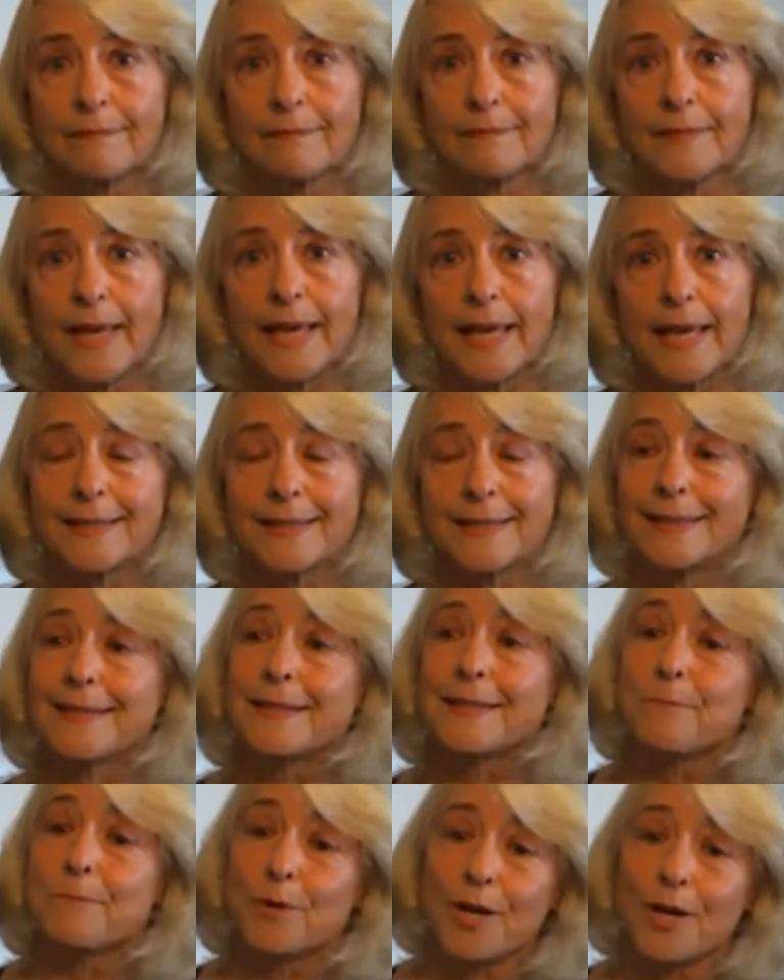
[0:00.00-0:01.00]
than that. And in
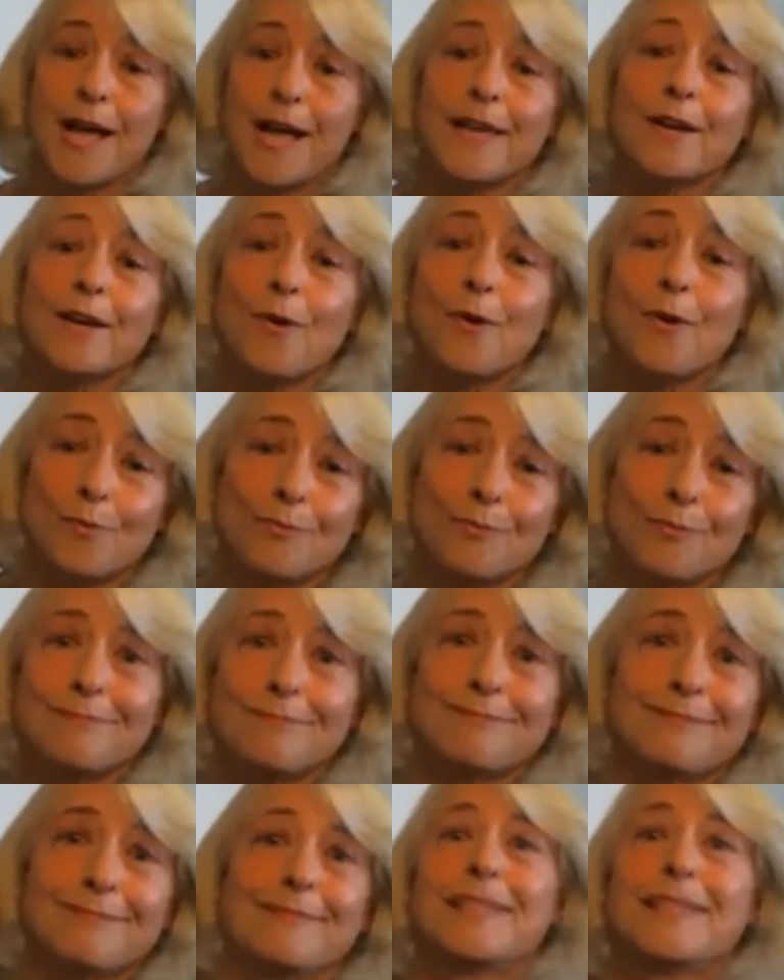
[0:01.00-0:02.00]
the book, I go
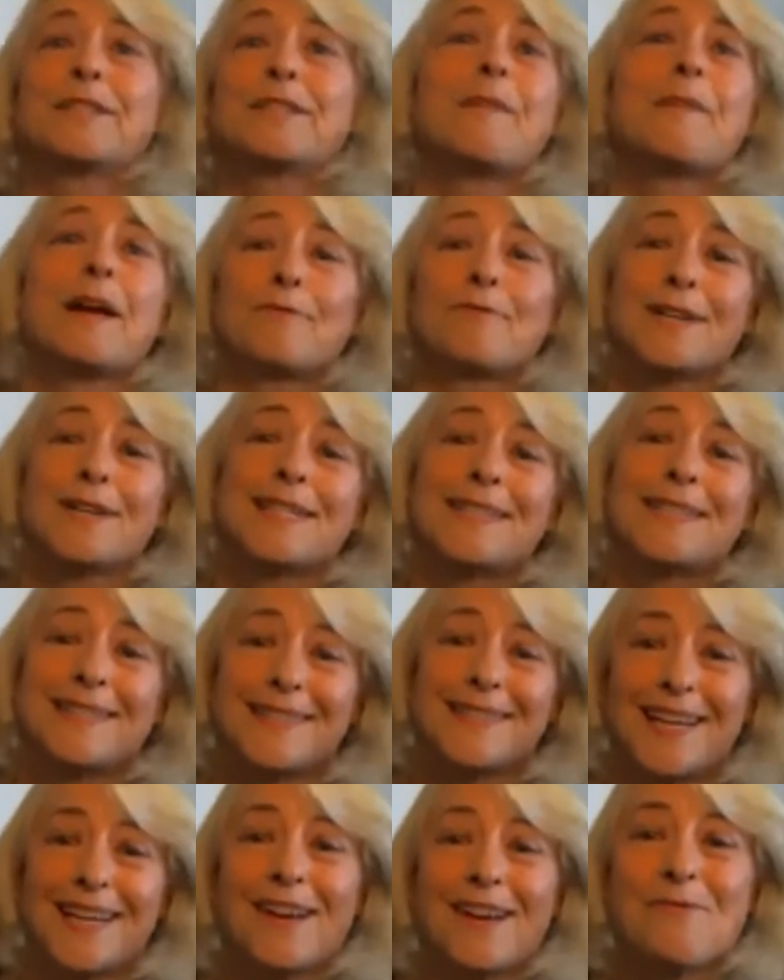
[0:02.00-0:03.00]
into my
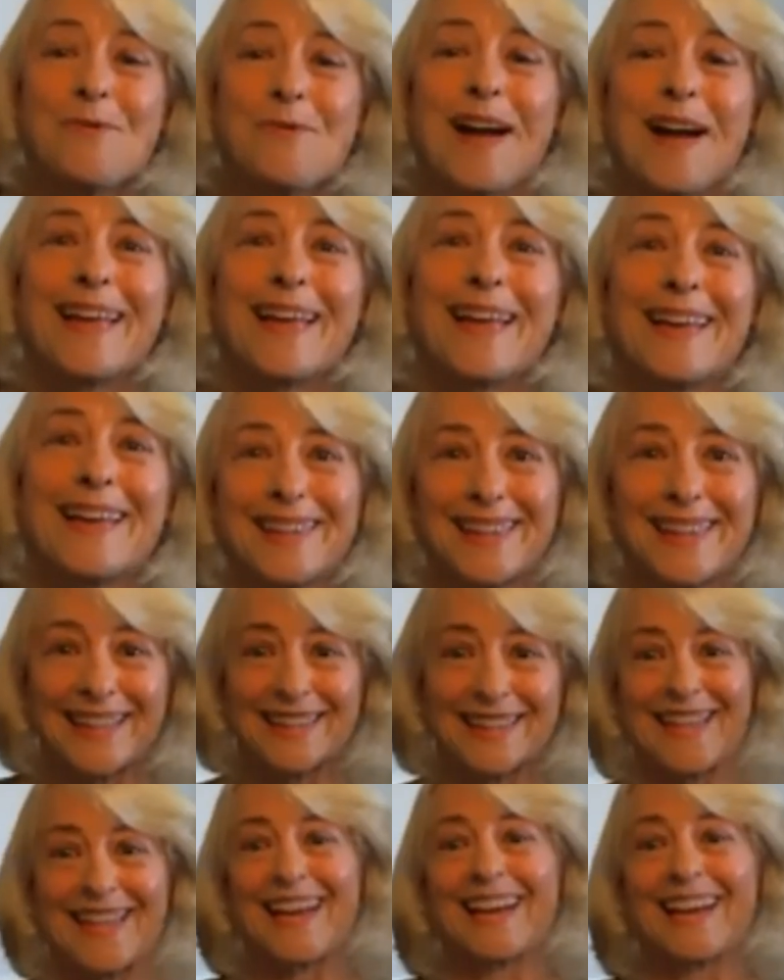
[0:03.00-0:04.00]
reasons why I think
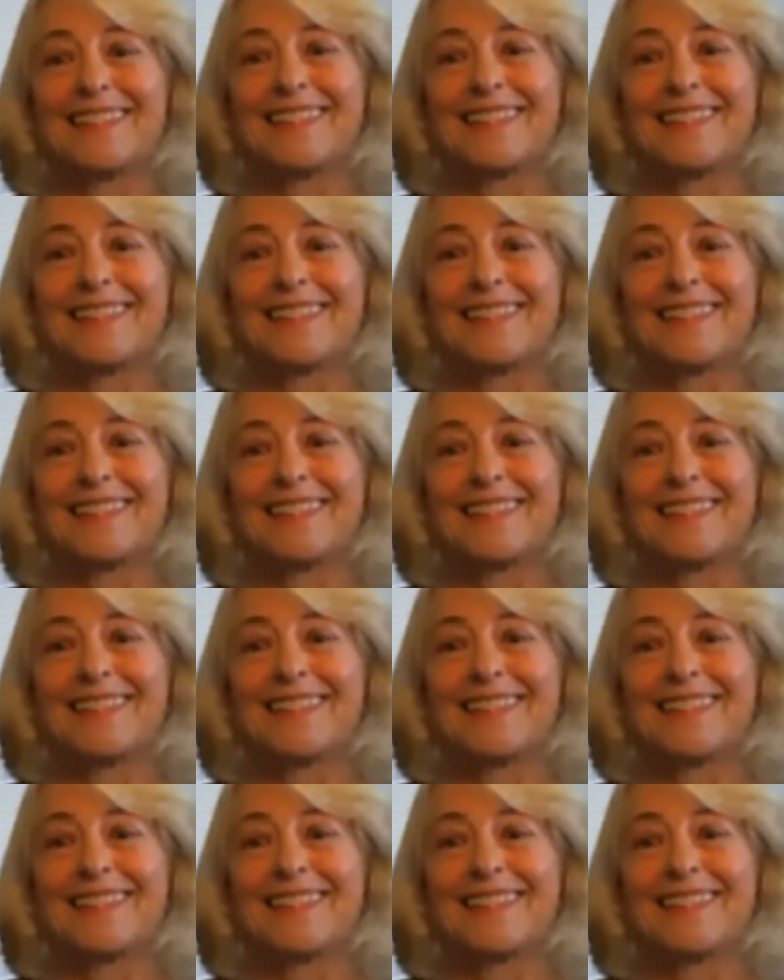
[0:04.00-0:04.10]
that.